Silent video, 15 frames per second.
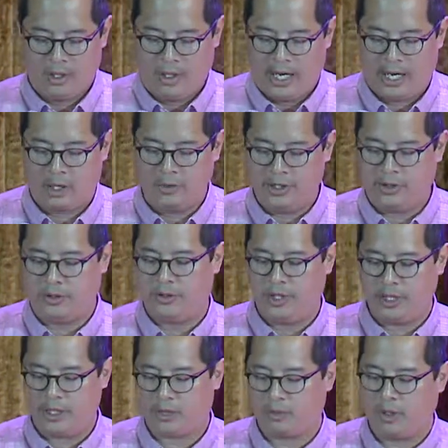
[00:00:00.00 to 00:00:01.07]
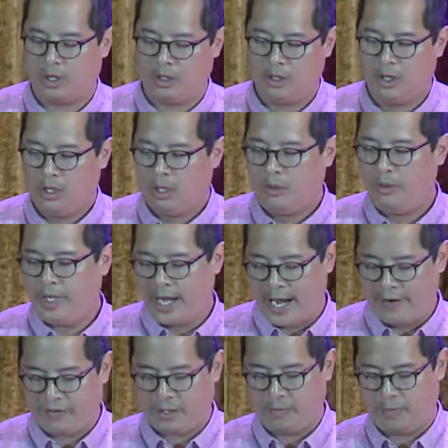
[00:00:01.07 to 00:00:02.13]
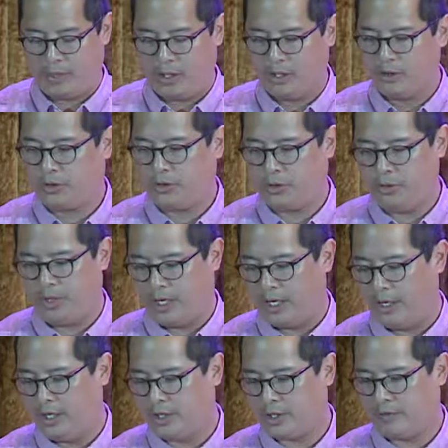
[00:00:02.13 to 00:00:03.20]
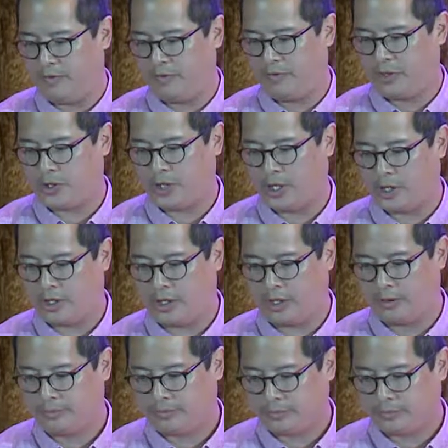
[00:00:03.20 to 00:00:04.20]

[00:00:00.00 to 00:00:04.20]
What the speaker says: How do we do this? Well, we have to build two areas of infrastructure.